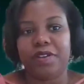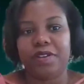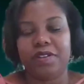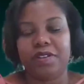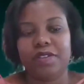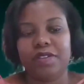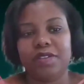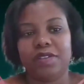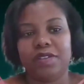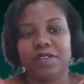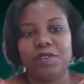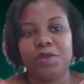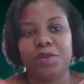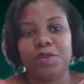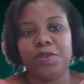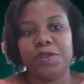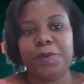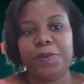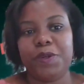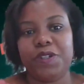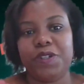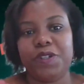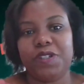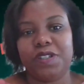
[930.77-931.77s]
those
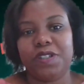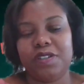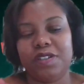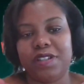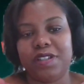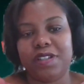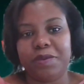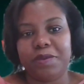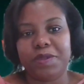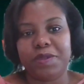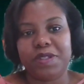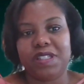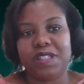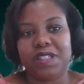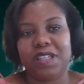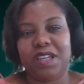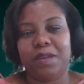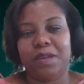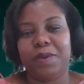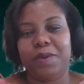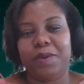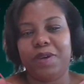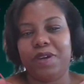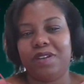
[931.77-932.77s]
persons that would say,
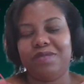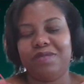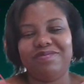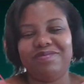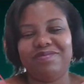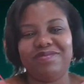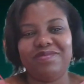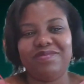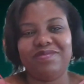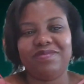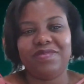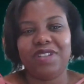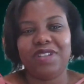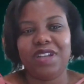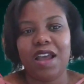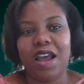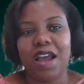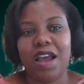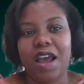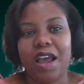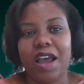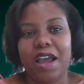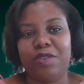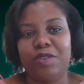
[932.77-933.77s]
but
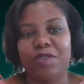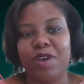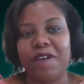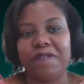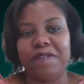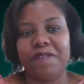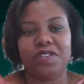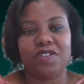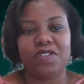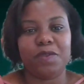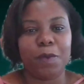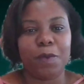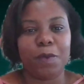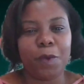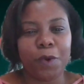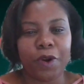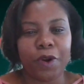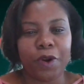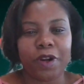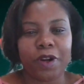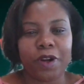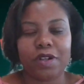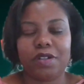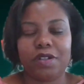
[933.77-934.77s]
I don't have the
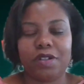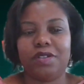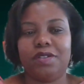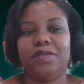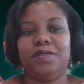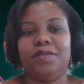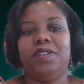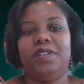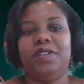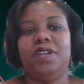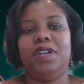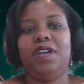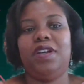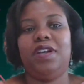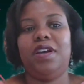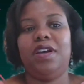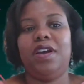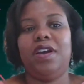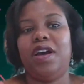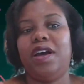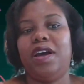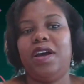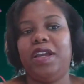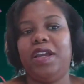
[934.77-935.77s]
support,
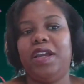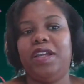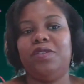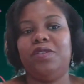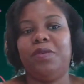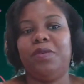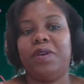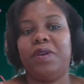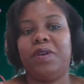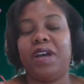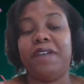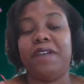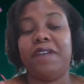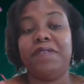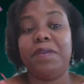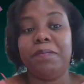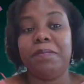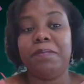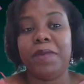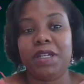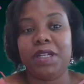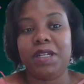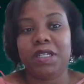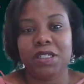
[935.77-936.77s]
I don't have the
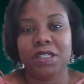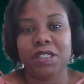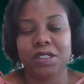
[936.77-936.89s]
money,